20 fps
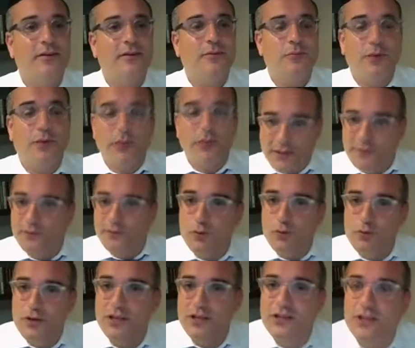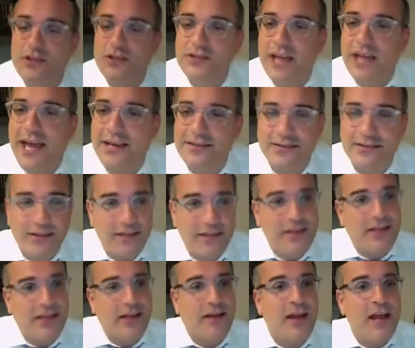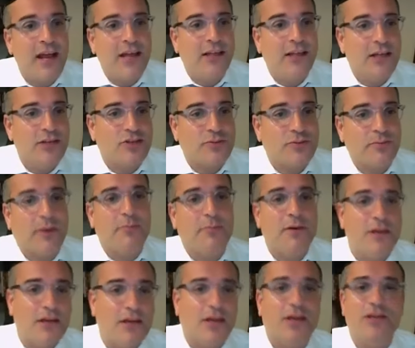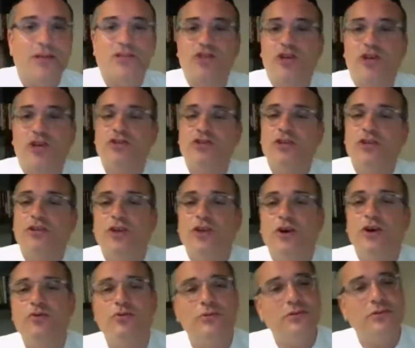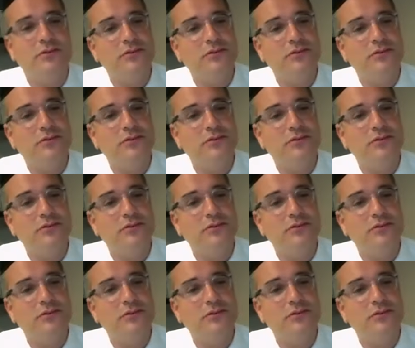But if you read the text in, in English, maybe you're going to change the tone.